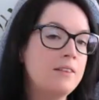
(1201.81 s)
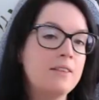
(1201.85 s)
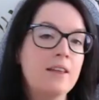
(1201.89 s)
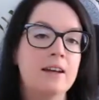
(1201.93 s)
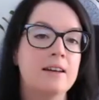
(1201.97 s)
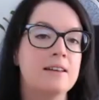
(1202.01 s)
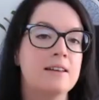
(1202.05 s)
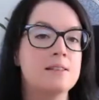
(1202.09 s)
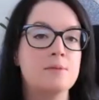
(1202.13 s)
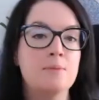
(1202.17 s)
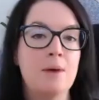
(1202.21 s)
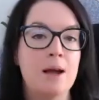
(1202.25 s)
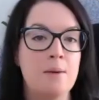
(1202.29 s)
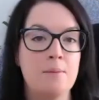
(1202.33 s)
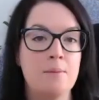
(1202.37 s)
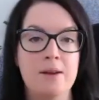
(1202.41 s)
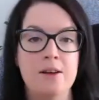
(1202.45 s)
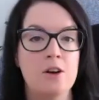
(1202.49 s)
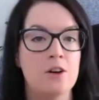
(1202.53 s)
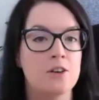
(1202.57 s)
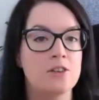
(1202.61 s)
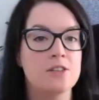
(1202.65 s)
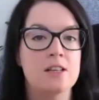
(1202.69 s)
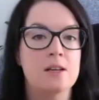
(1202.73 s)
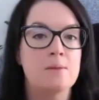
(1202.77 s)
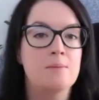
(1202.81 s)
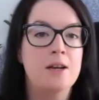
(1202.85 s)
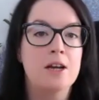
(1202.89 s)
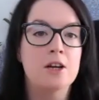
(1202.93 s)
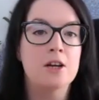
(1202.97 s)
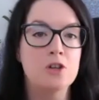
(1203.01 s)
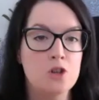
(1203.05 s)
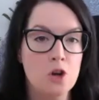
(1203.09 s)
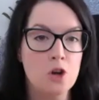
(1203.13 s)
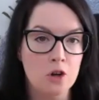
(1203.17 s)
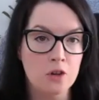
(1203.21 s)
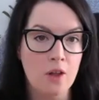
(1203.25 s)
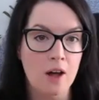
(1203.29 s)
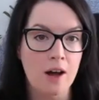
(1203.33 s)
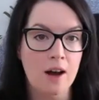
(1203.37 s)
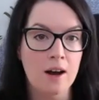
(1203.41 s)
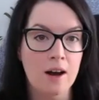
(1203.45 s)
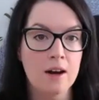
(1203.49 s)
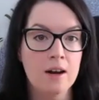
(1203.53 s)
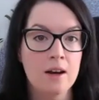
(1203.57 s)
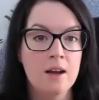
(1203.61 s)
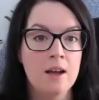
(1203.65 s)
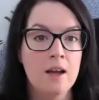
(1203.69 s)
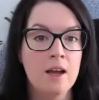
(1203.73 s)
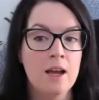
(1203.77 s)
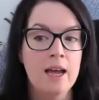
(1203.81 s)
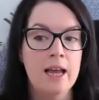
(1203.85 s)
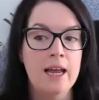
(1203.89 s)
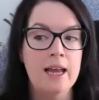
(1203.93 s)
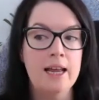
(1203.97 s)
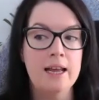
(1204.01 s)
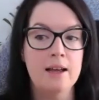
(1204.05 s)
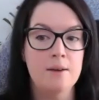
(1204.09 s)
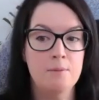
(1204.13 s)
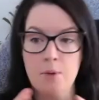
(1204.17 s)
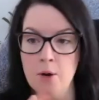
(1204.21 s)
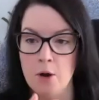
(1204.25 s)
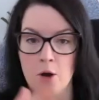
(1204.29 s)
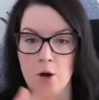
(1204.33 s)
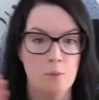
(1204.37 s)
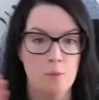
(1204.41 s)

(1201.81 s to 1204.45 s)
that is maybe costing me $1 per